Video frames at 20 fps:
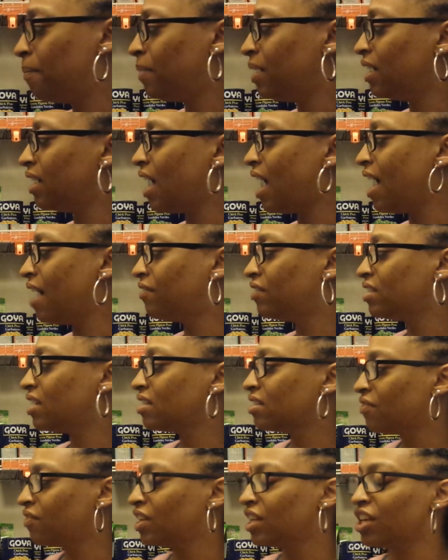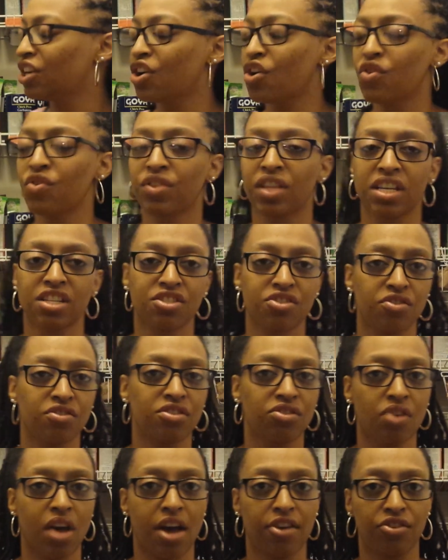But I have another video that
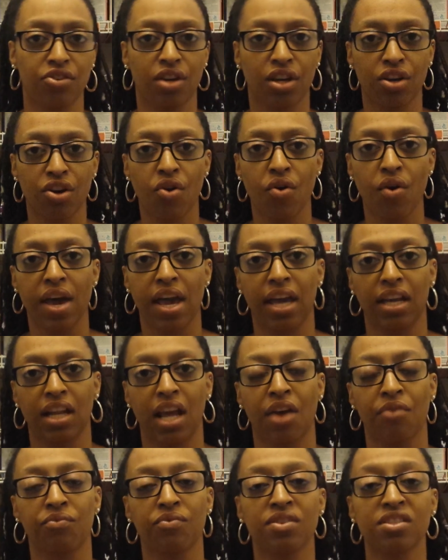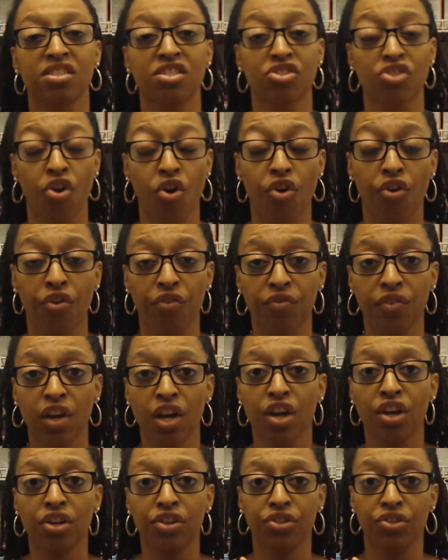shows you how you can go ahead and reserve
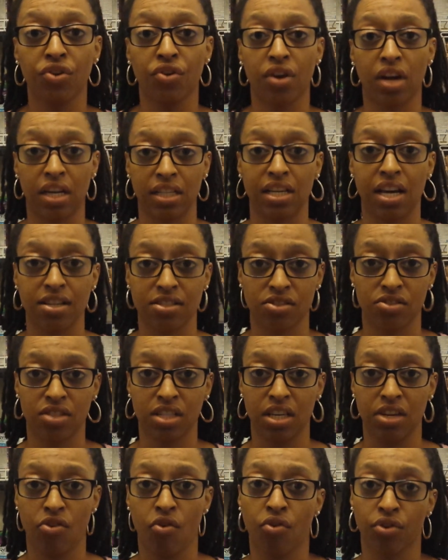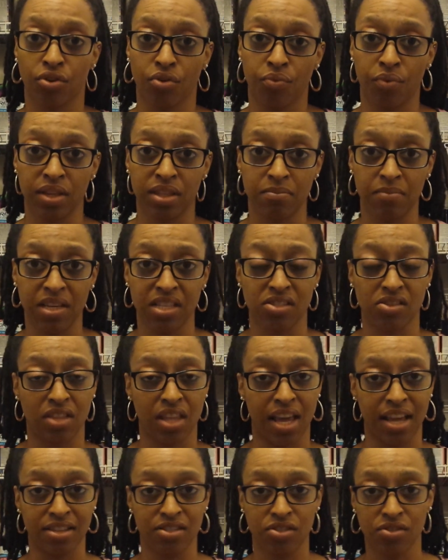your Iaso Tea order with me, so
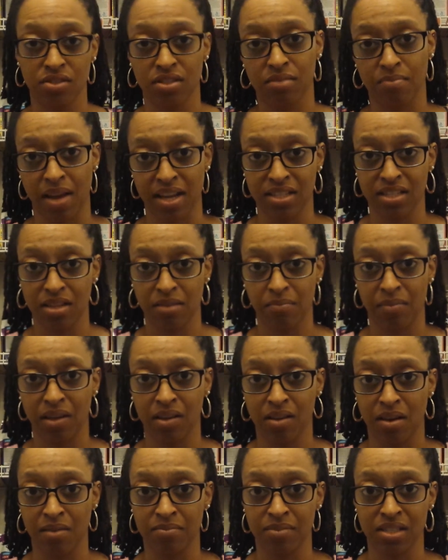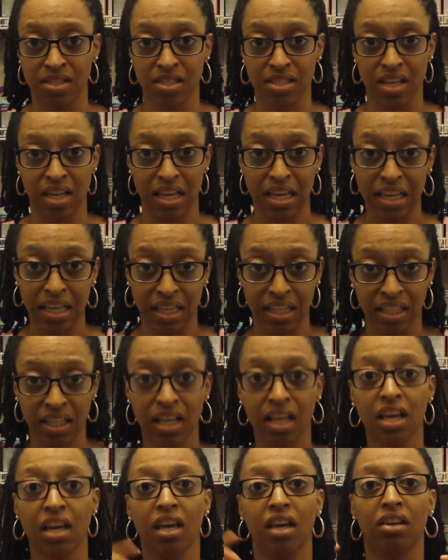that as soon as my shipment comes in,
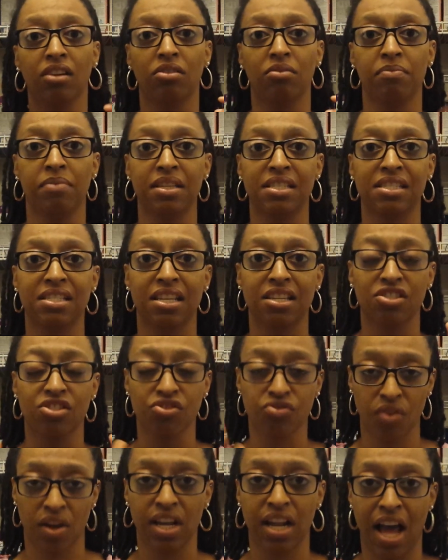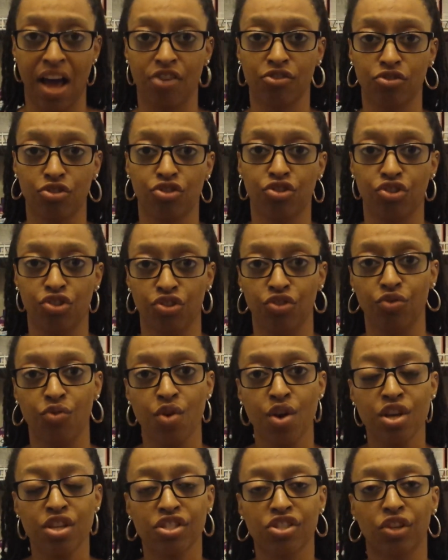it'll be sent straight out to you.
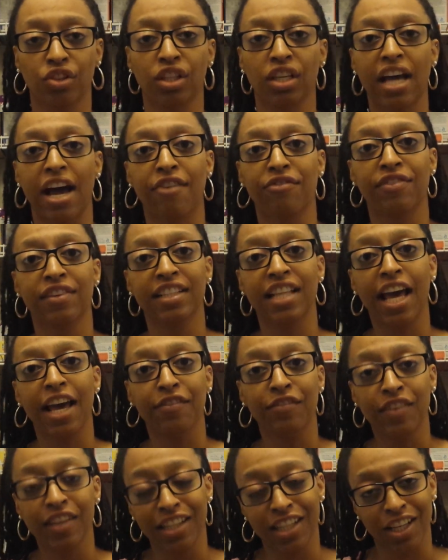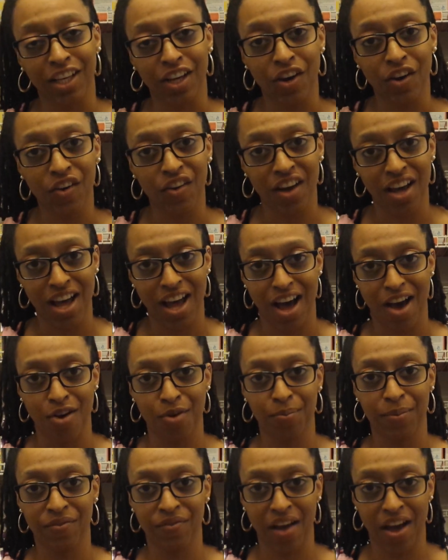So look out for that video. I
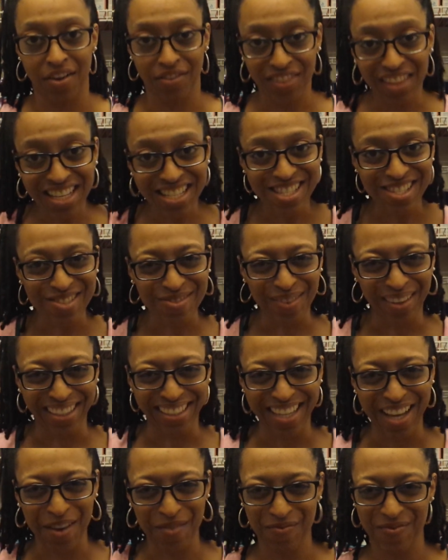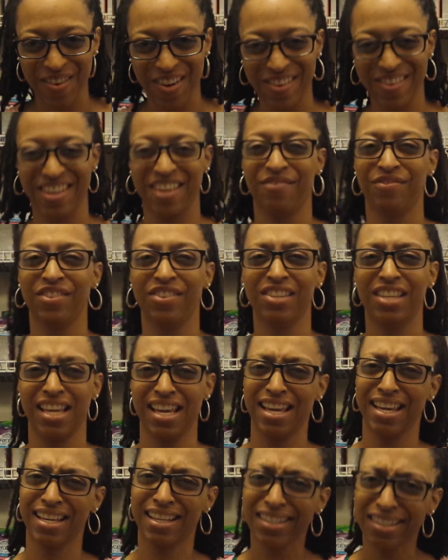hope you found this one helpful. If you
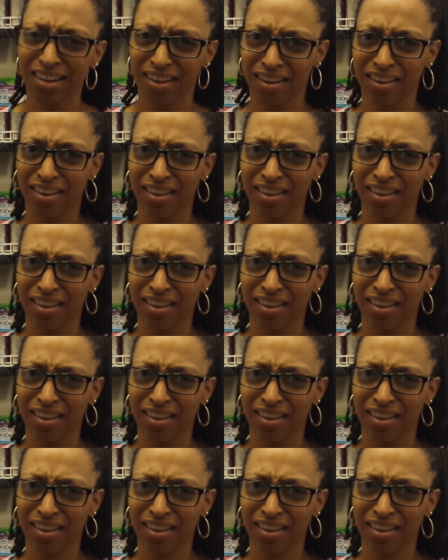did,